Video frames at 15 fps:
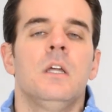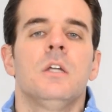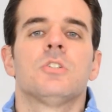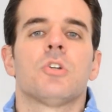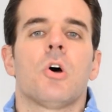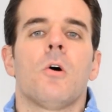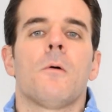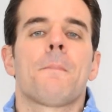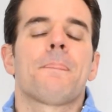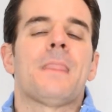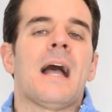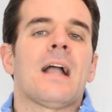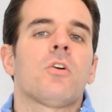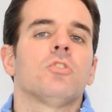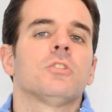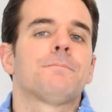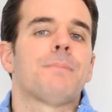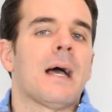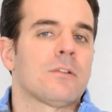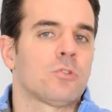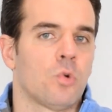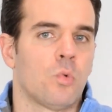So that goes
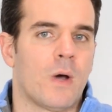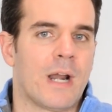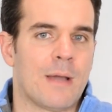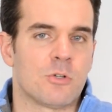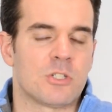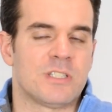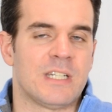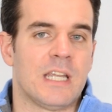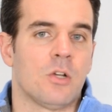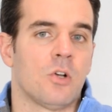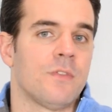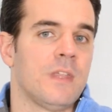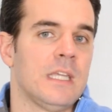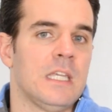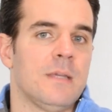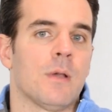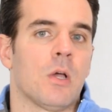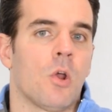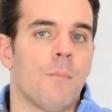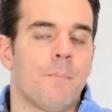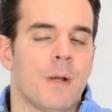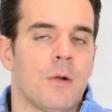back to what I was saying on the email
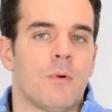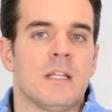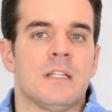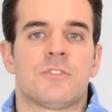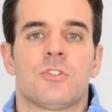open rate.